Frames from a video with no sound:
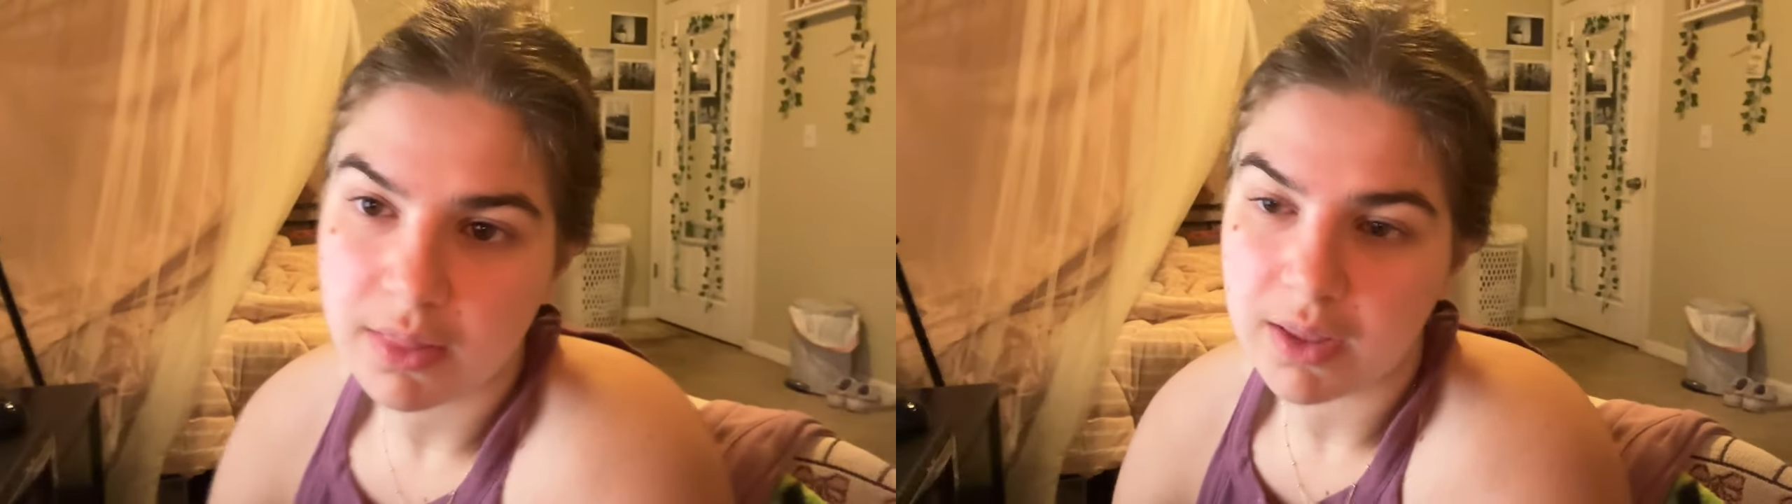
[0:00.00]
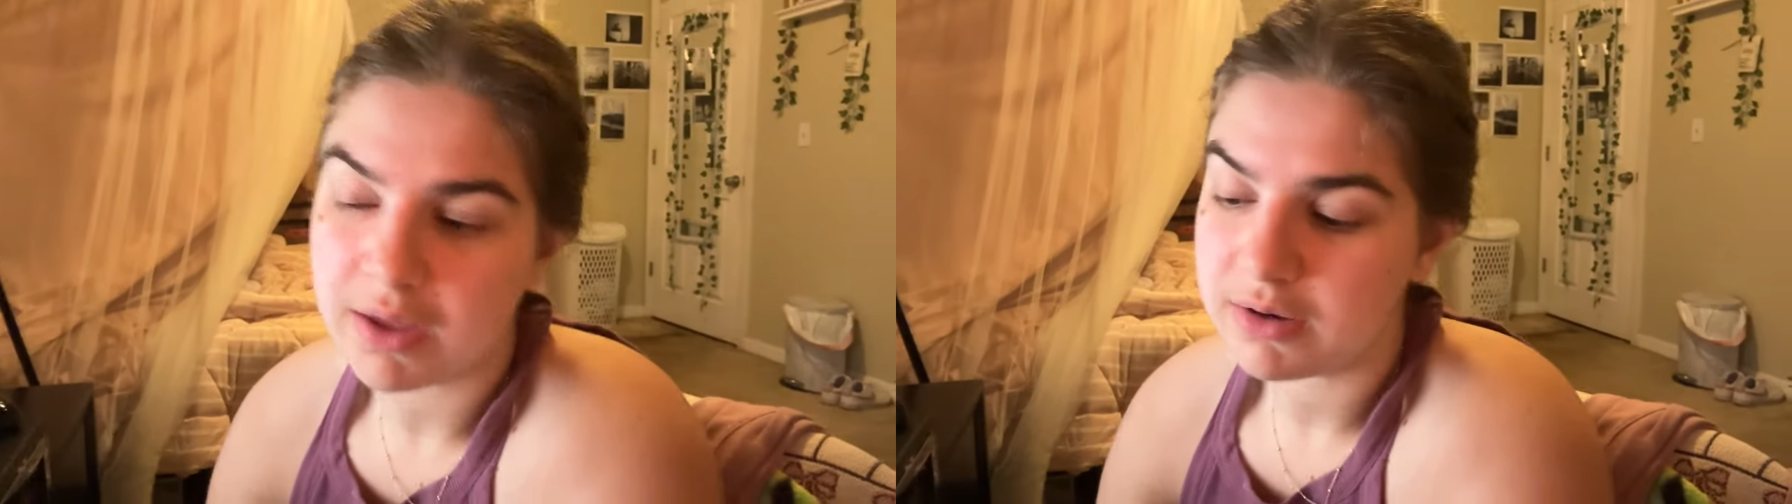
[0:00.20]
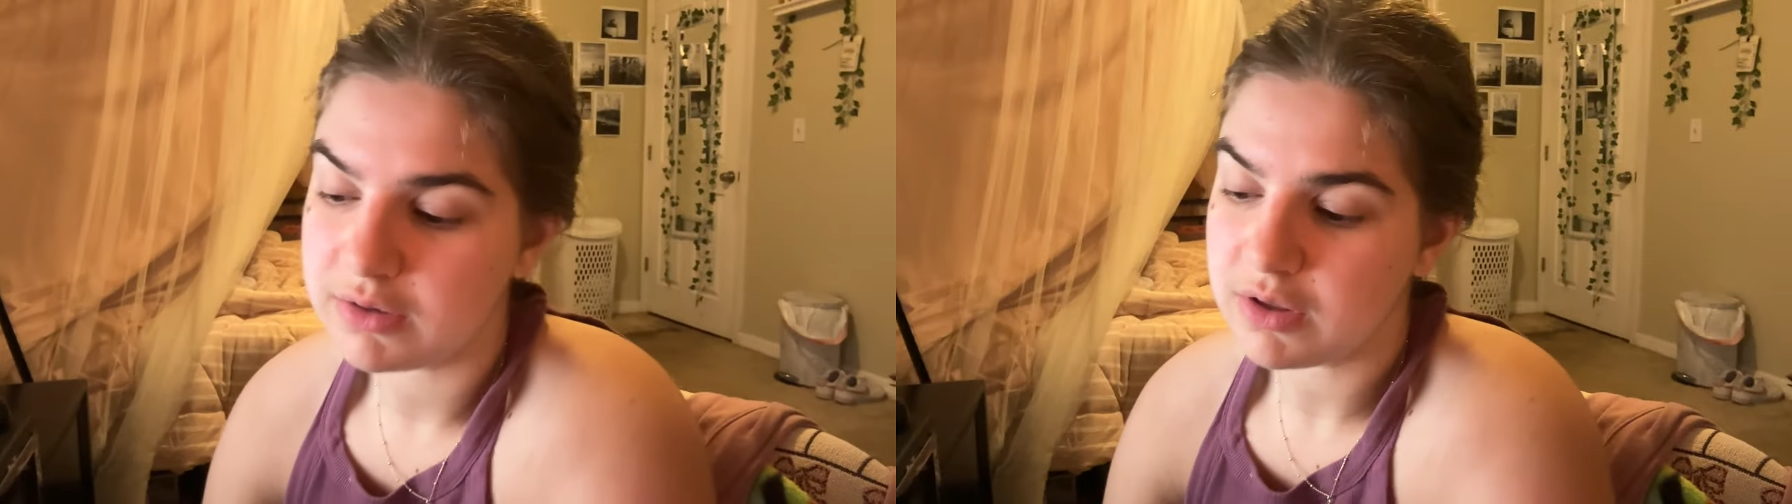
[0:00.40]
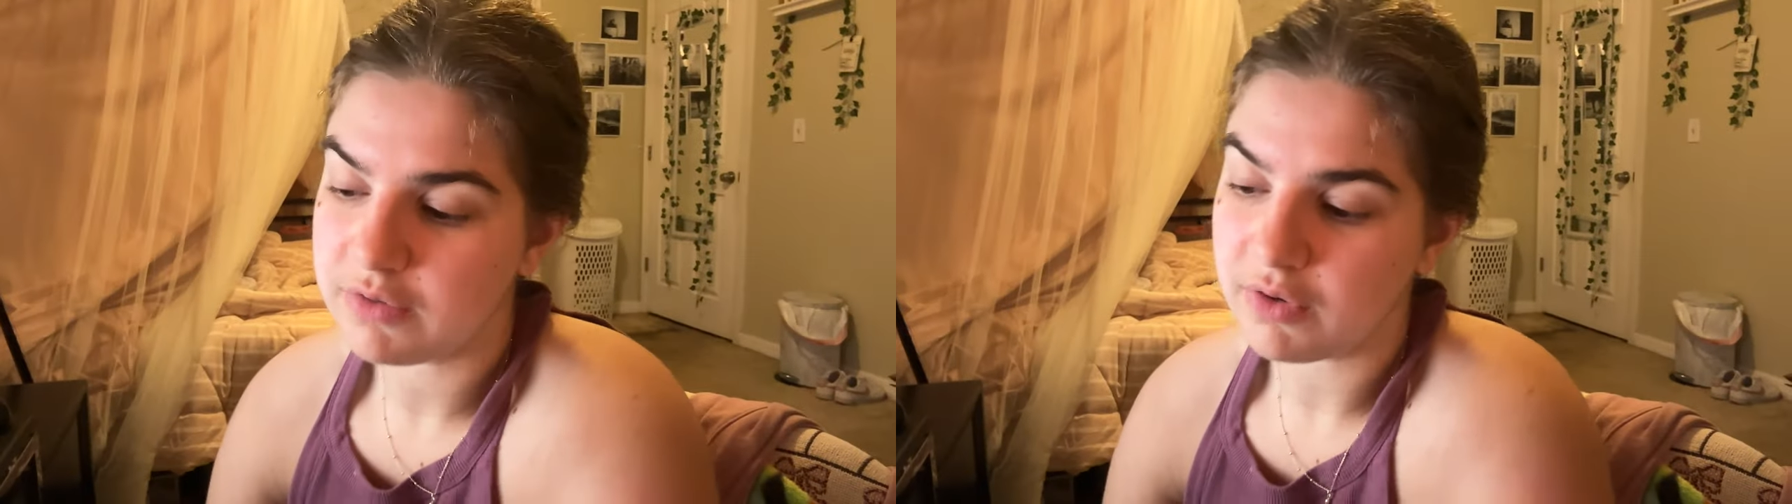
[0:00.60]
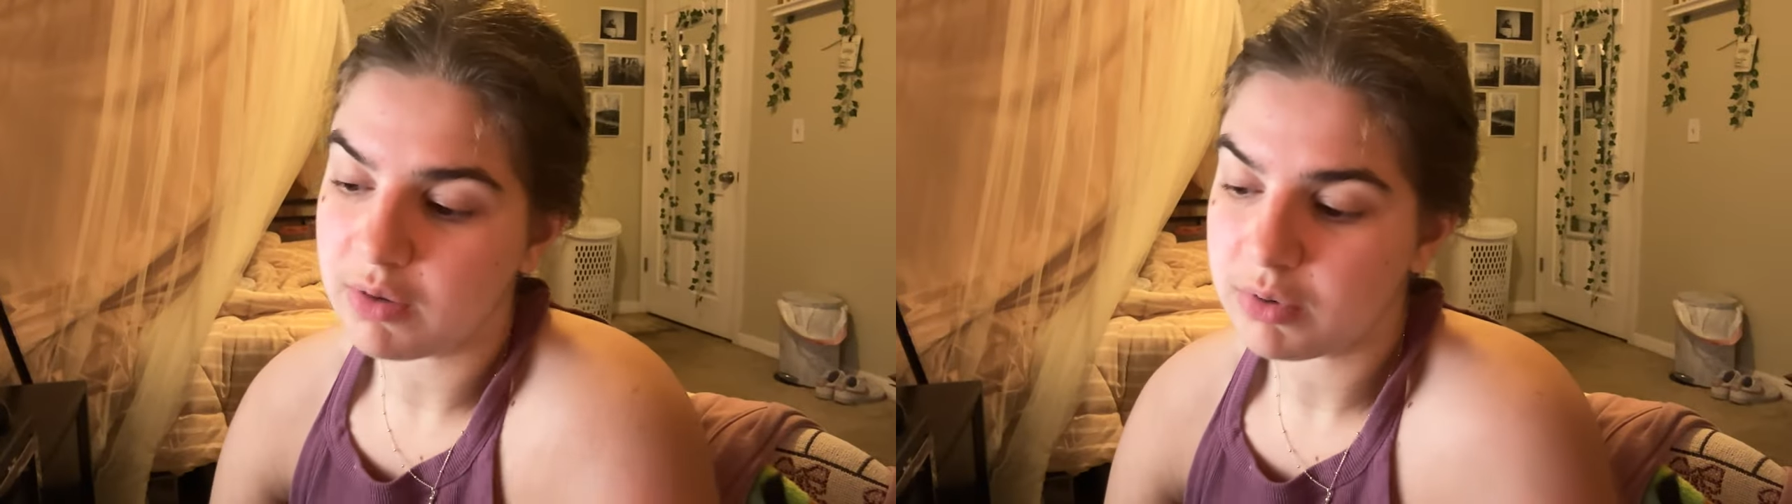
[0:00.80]
And
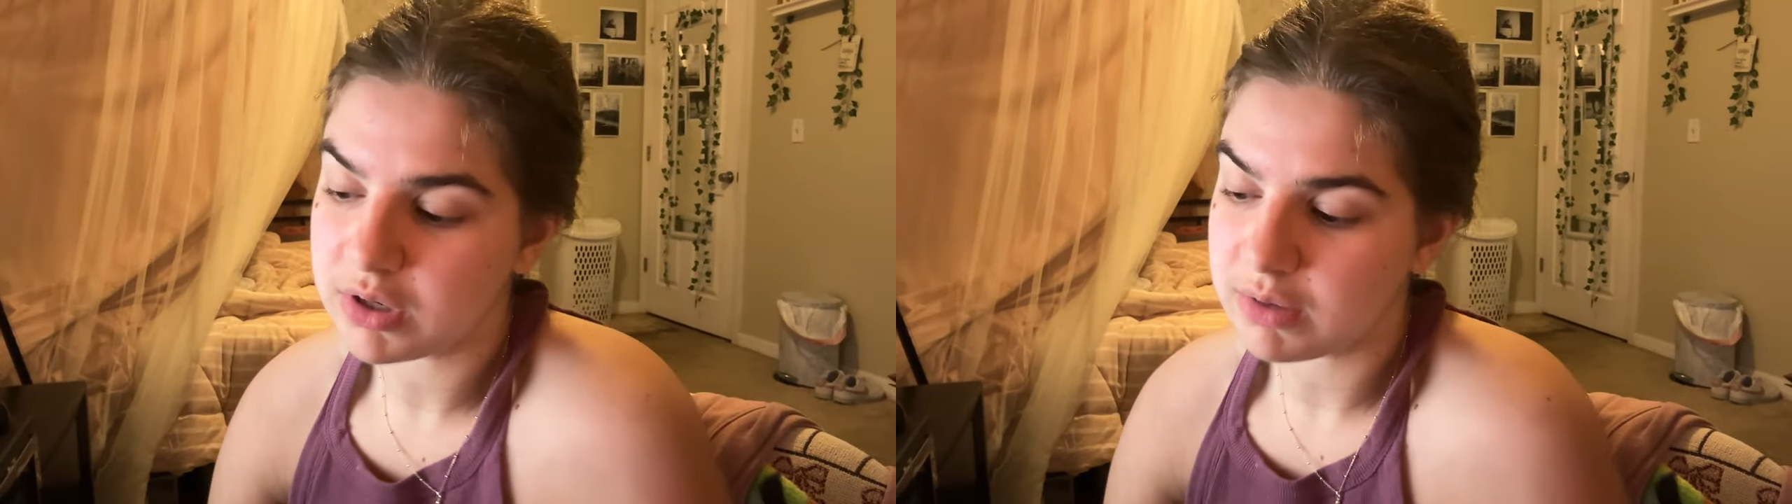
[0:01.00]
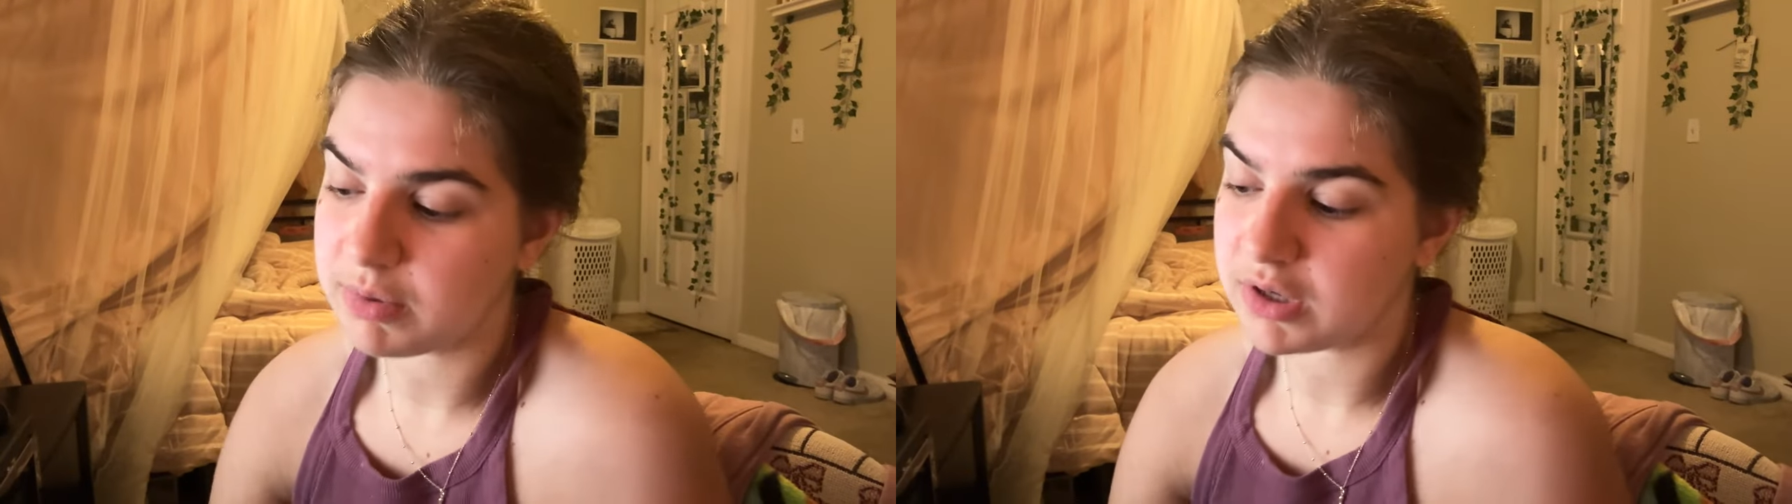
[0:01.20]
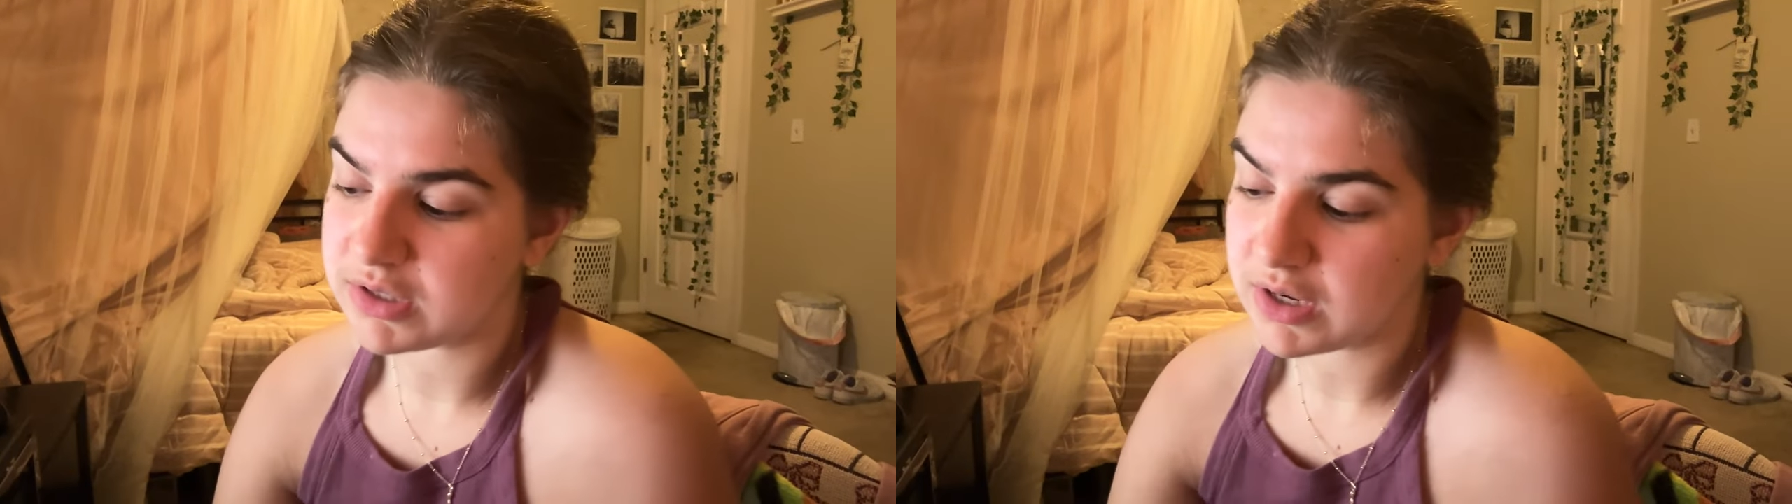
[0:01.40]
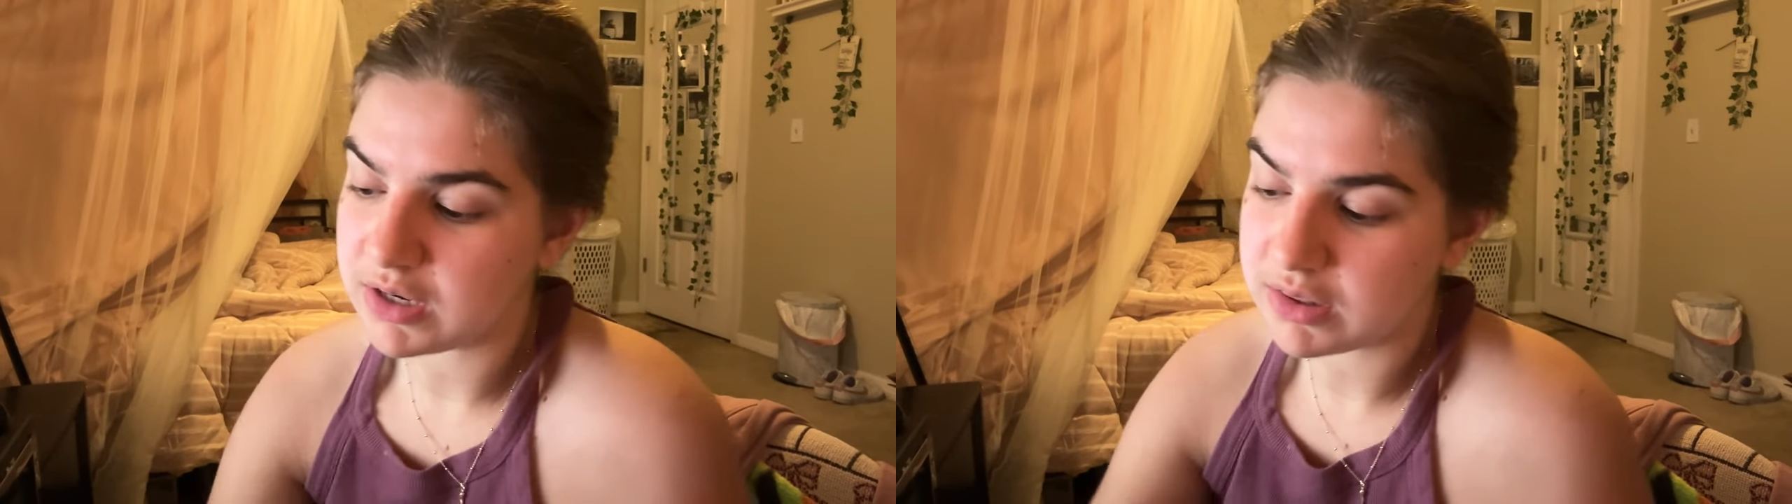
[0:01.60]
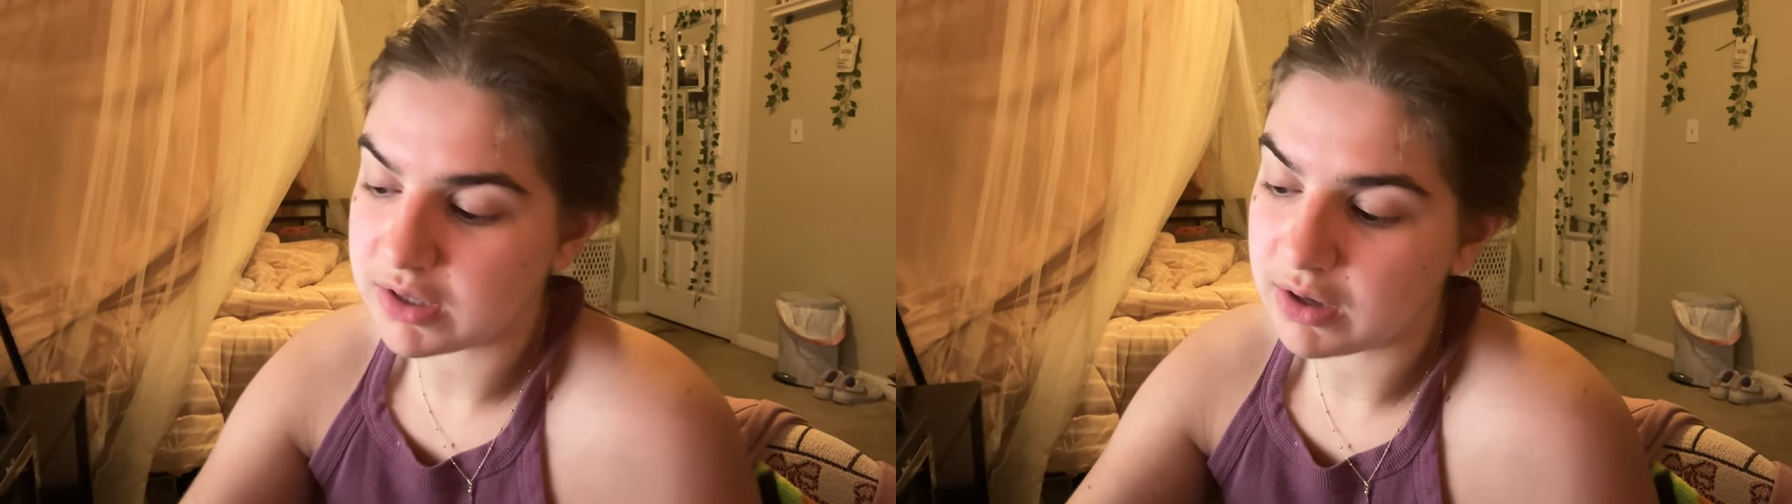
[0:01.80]
if I were to compare it to
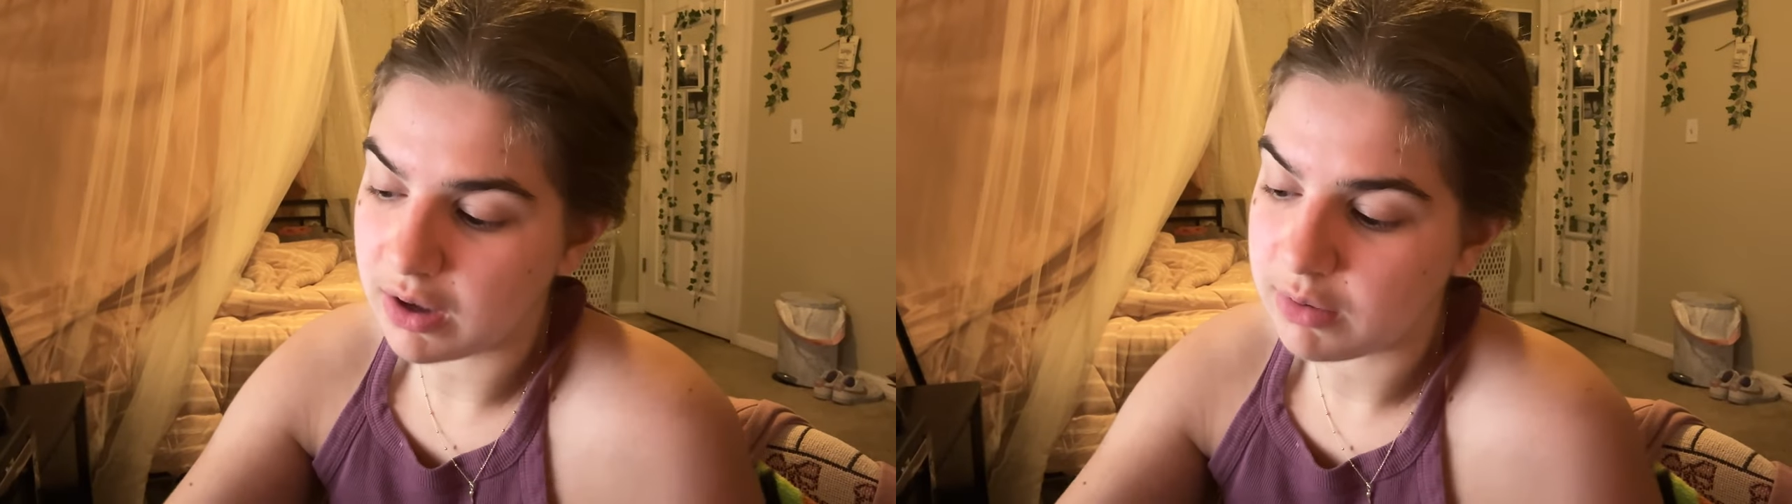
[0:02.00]
anything,